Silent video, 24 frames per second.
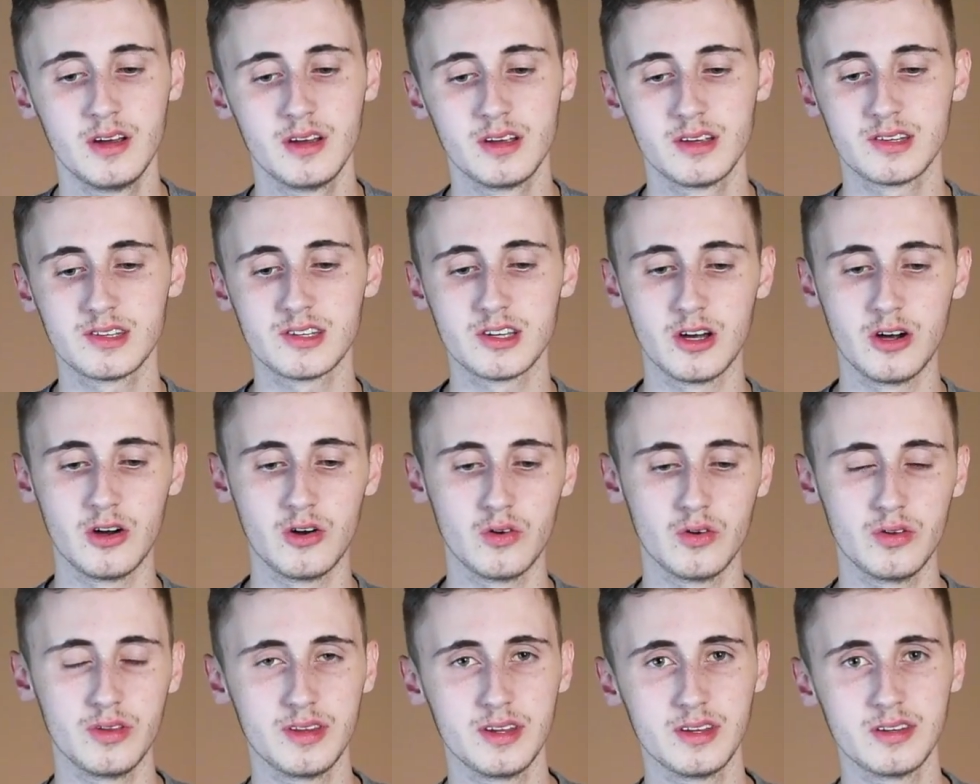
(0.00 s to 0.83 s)

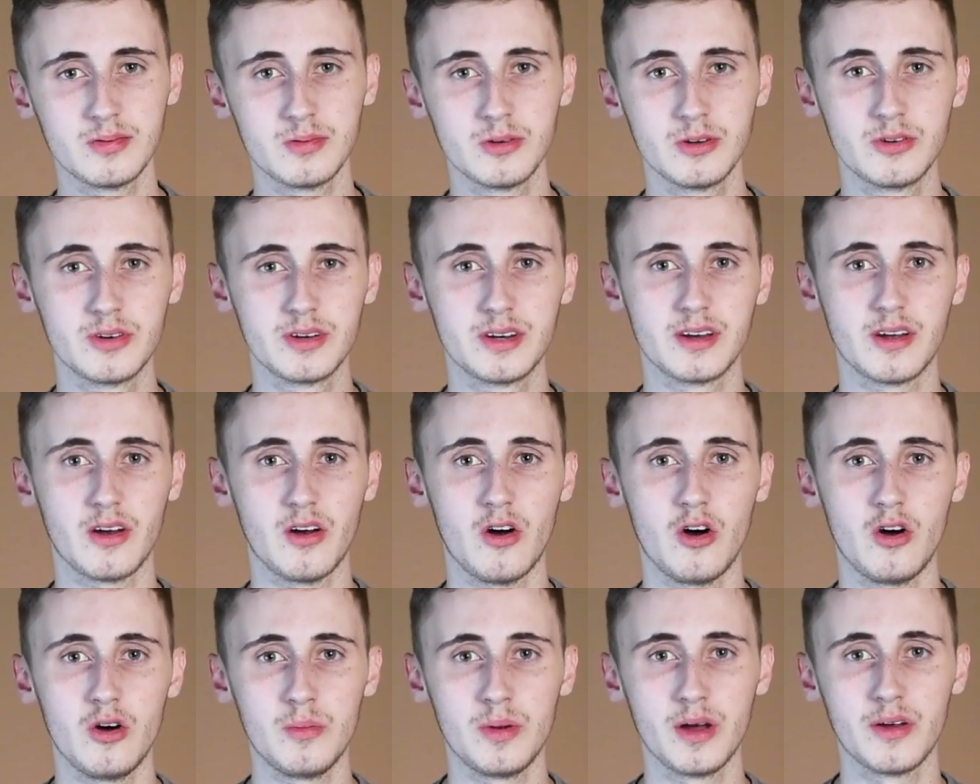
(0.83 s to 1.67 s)
So this ruined
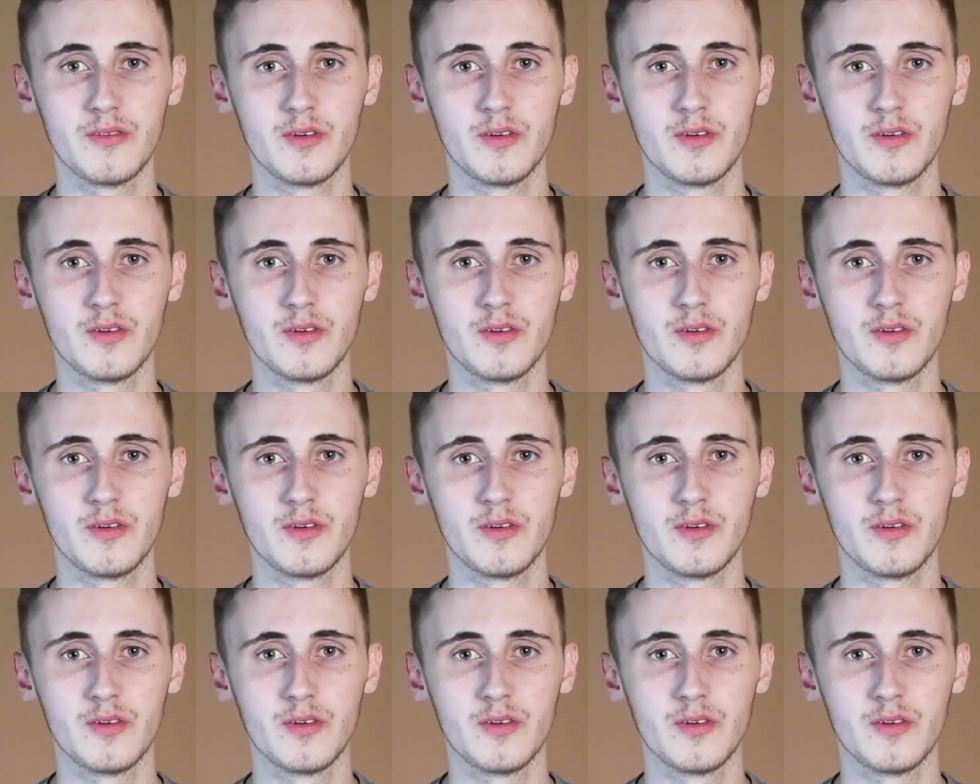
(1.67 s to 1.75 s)
all my